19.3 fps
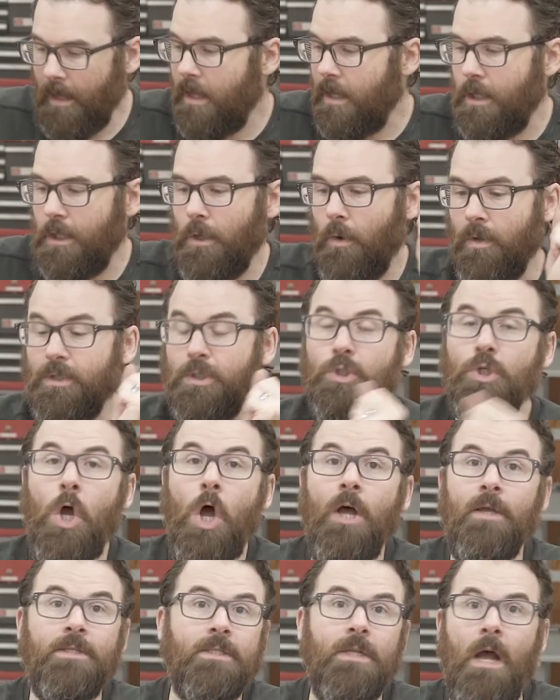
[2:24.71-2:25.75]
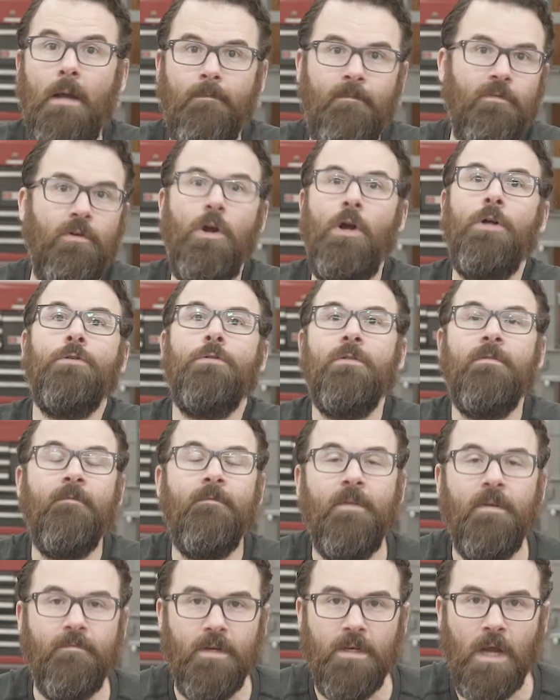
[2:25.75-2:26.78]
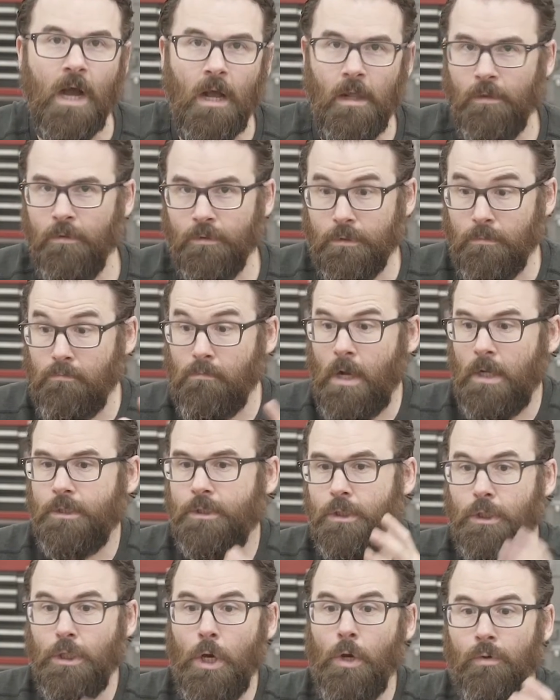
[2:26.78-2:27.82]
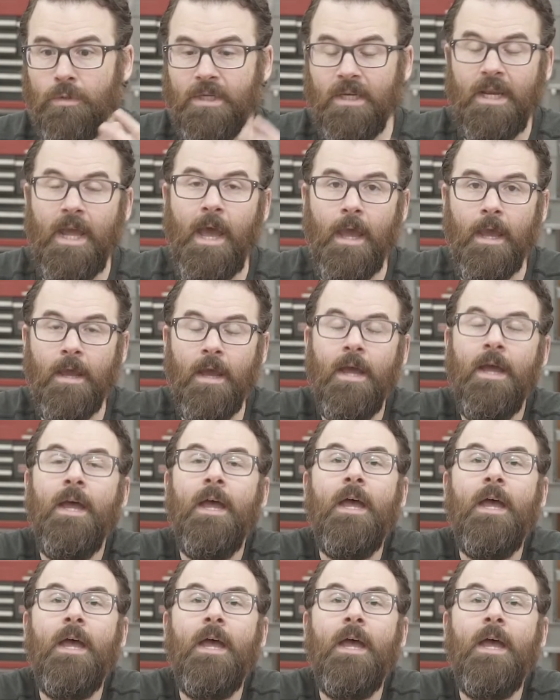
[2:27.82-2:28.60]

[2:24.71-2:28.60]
a saw stop for $150 must go today.